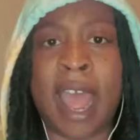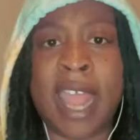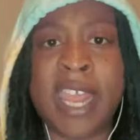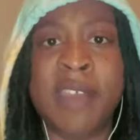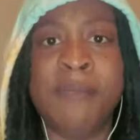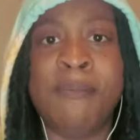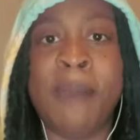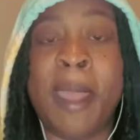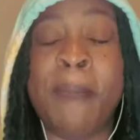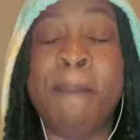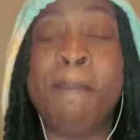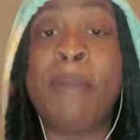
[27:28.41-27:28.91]
you
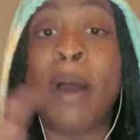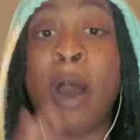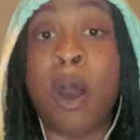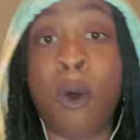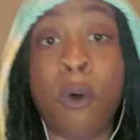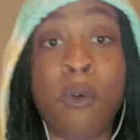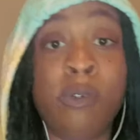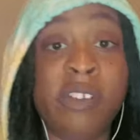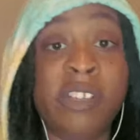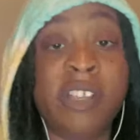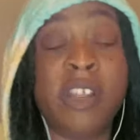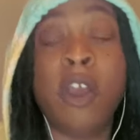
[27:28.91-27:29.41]
may
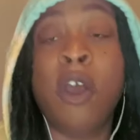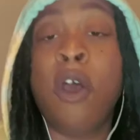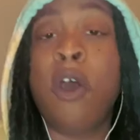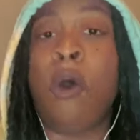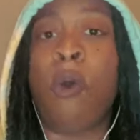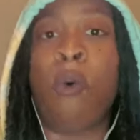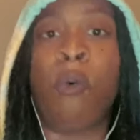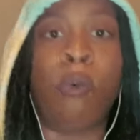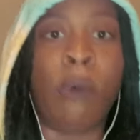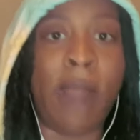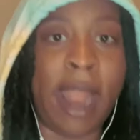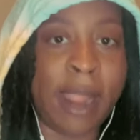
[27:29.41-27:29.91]
post
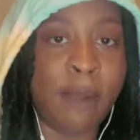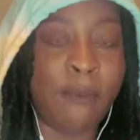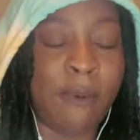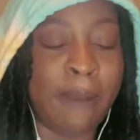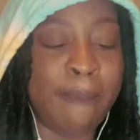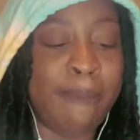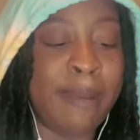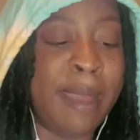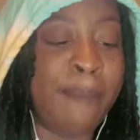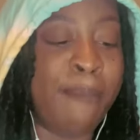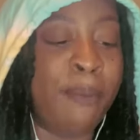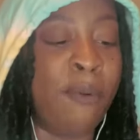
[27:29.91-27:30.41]
right when
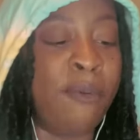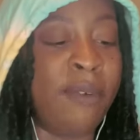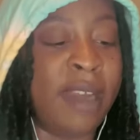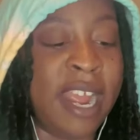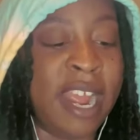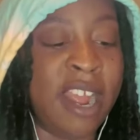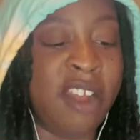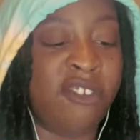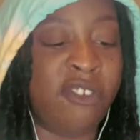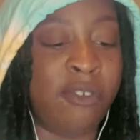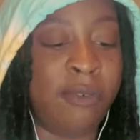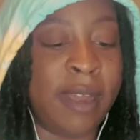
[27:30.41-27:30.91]
people
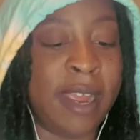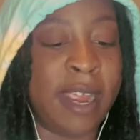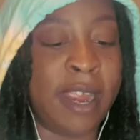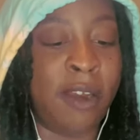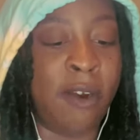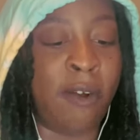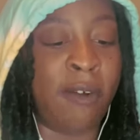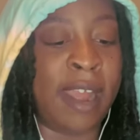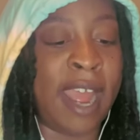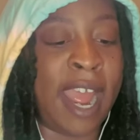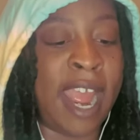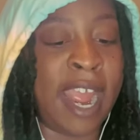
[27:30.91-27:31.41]
need you here,
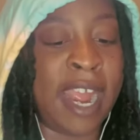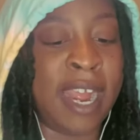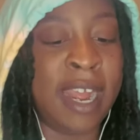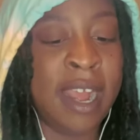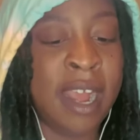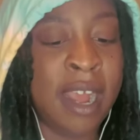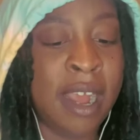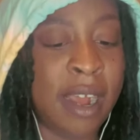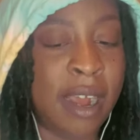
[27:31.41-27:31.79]
okay?